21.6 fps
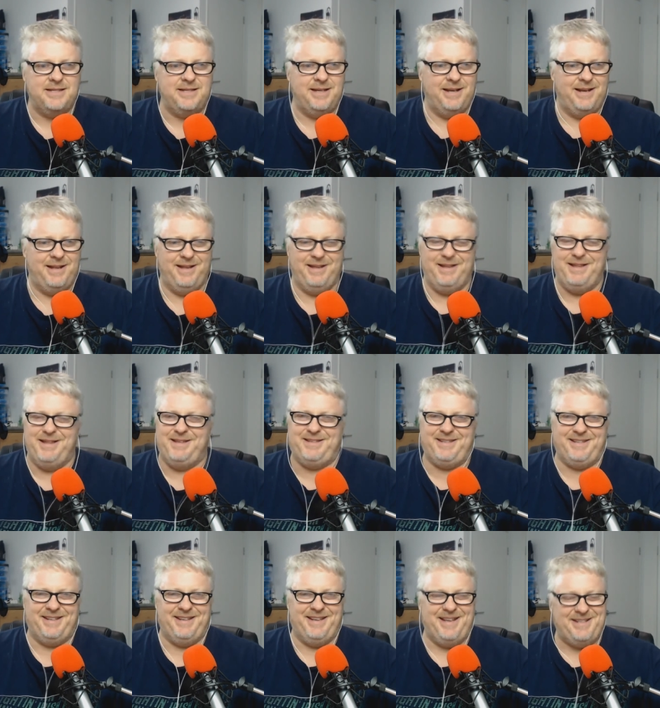Isn't
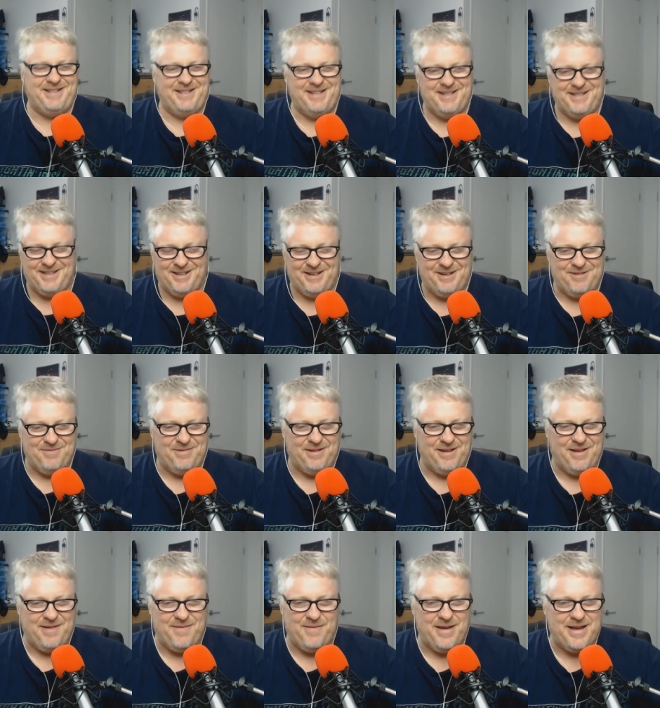it? It's just a
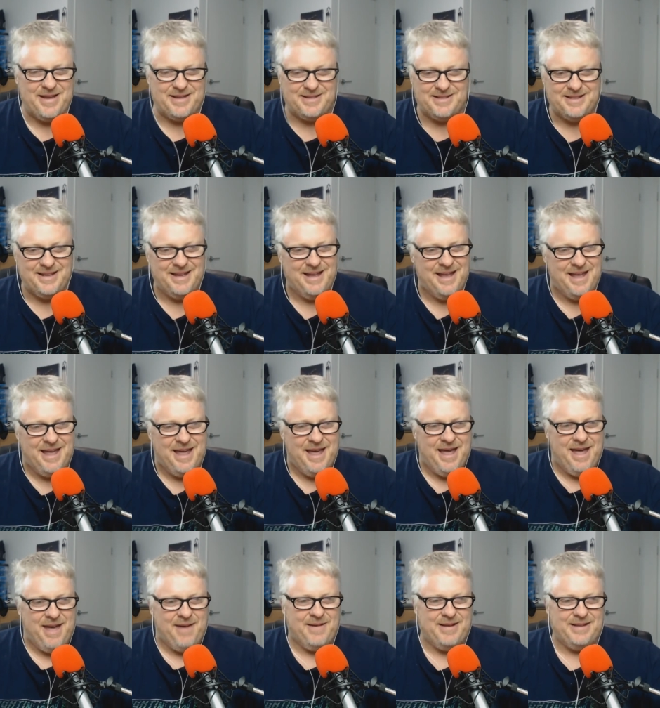complete mess.
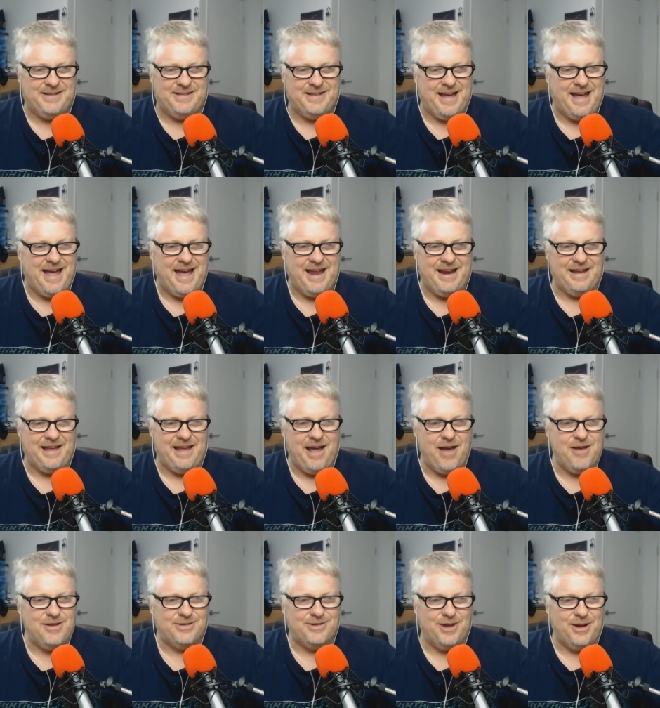But uh, and it
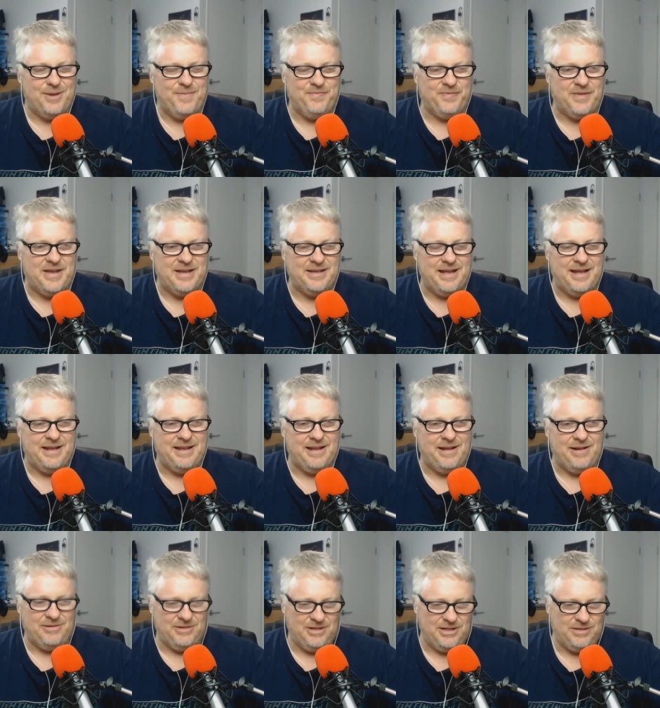goes on. Uh,
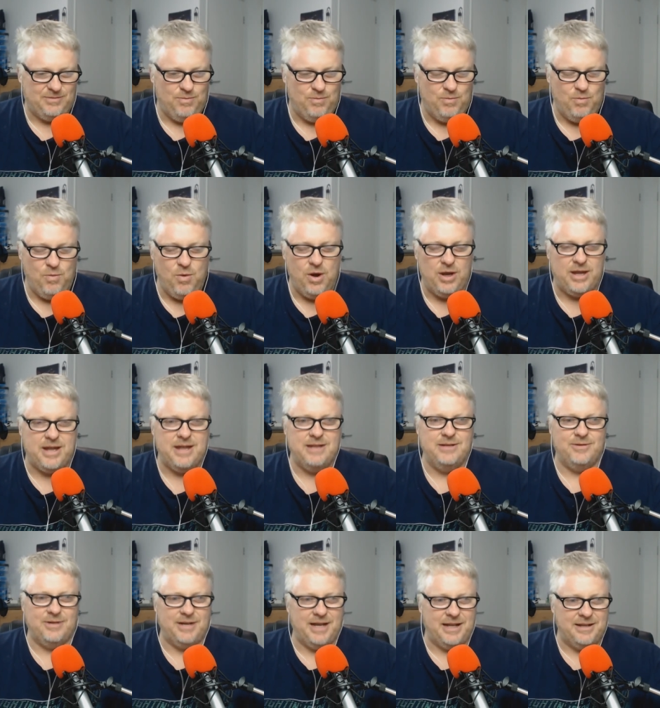I'll just work
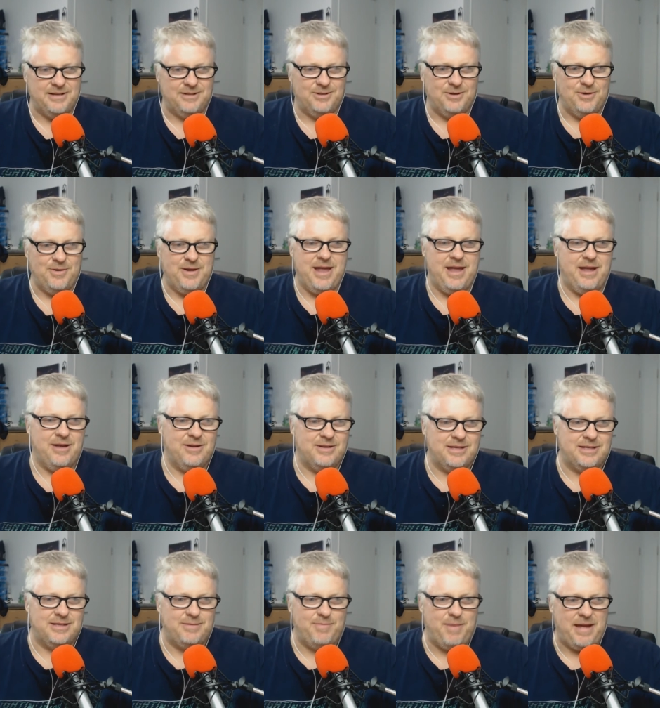into another story here
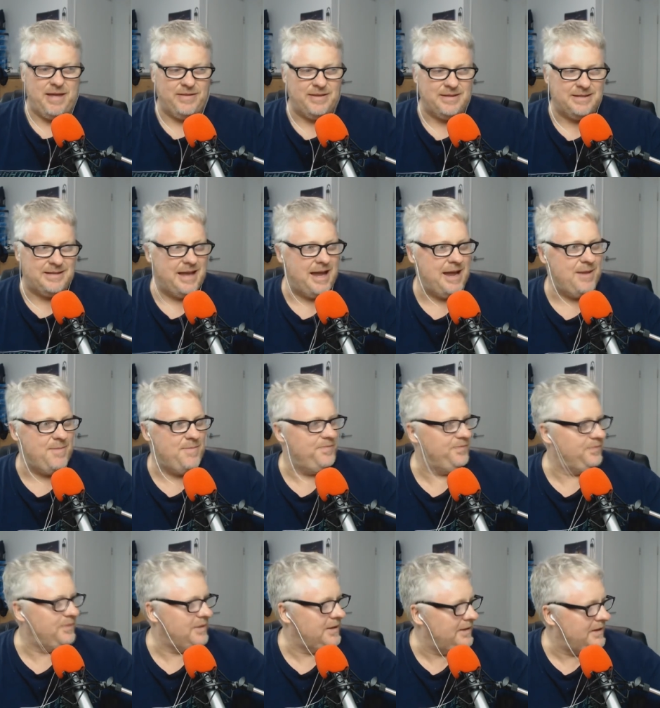because it's about the
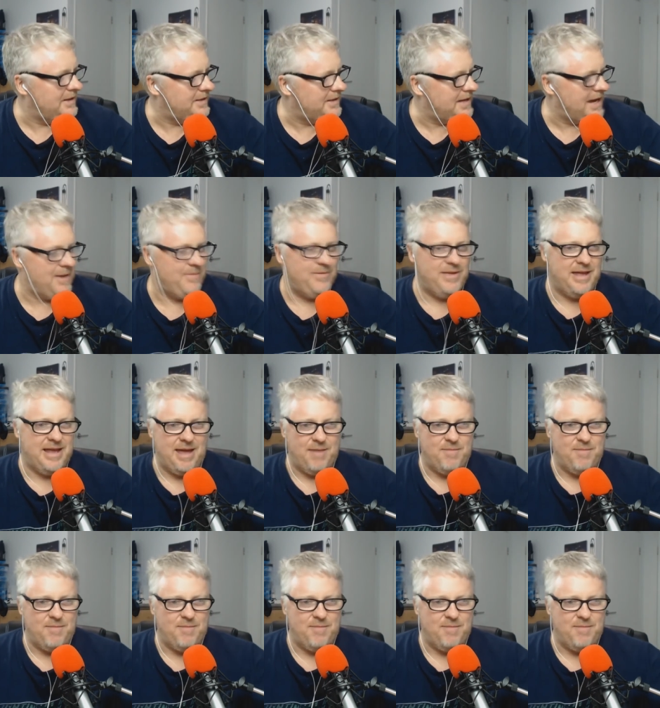same the same thing.